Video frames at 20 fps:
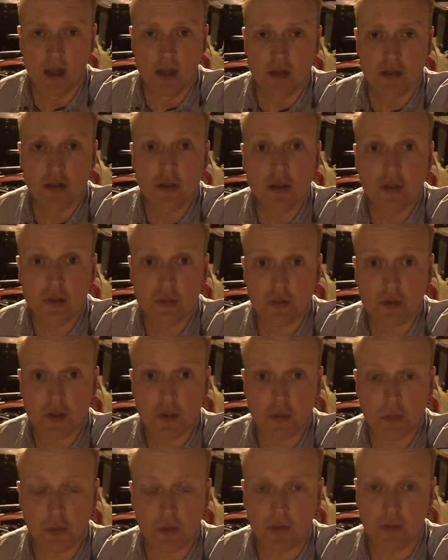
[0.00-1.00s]
Search for
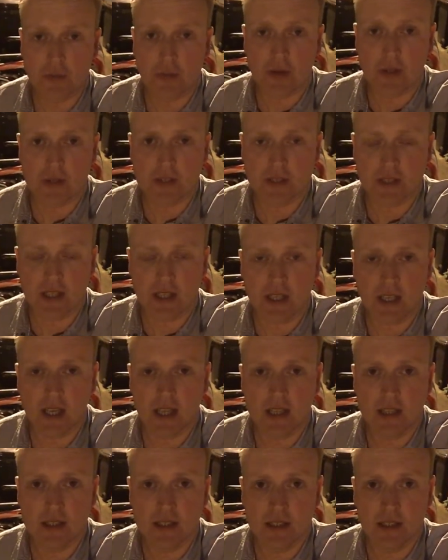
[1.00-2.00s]
sport fasting,
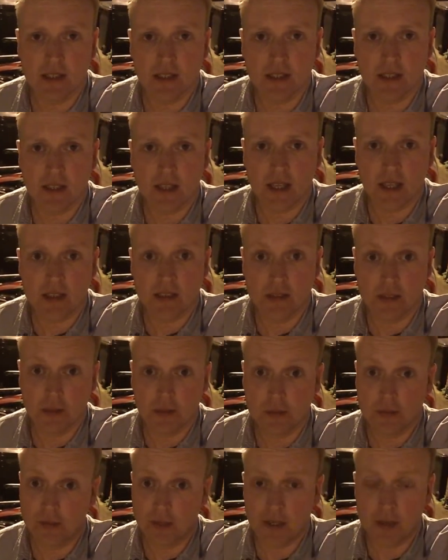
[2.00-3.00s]
and uh, and
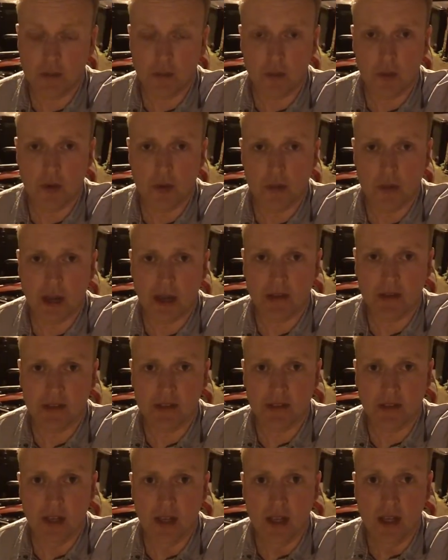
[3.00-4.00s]
you'll find more about it.
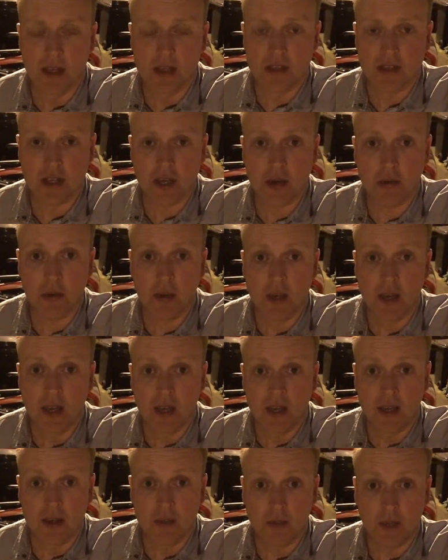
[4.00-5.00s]
So,
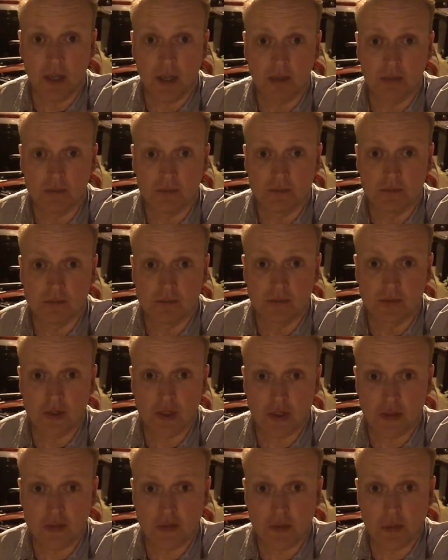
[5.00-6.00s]
well,
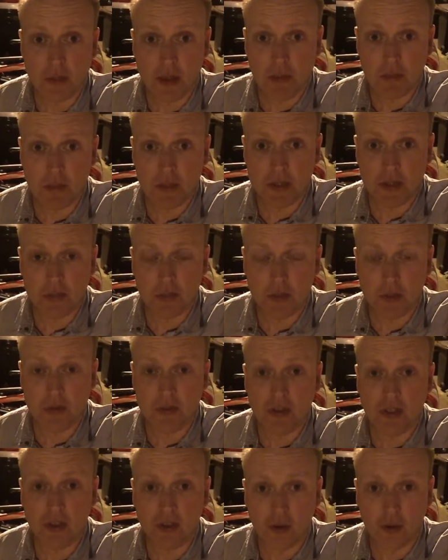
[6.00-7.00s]
just remember to put
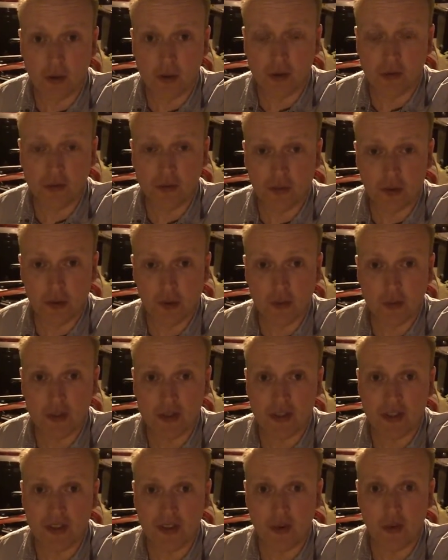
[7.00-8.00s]
the clock forward
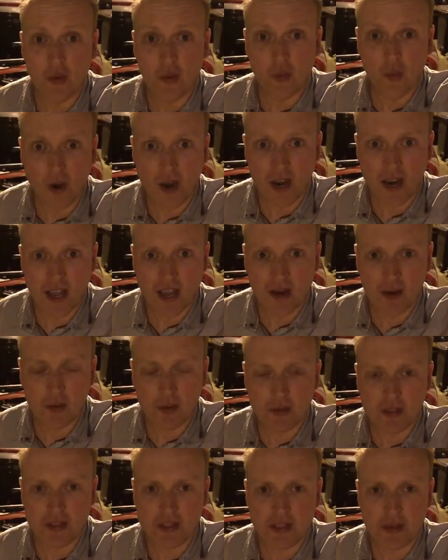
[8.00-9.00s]
one
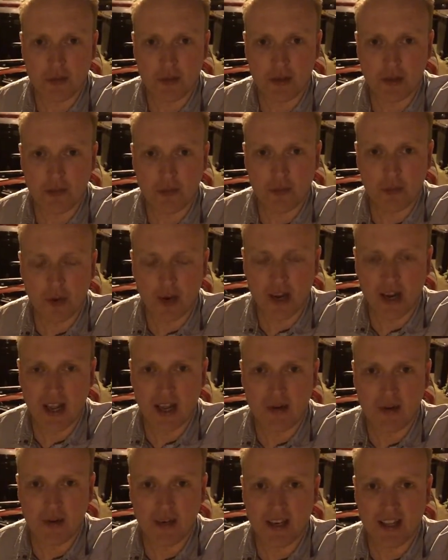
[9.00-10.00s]
hour, so we have one
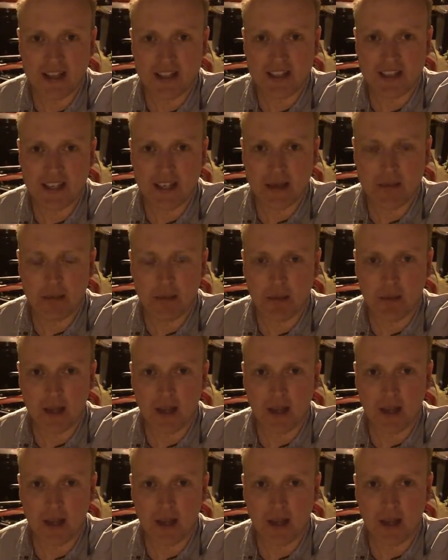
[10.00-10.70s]
hour less sleep.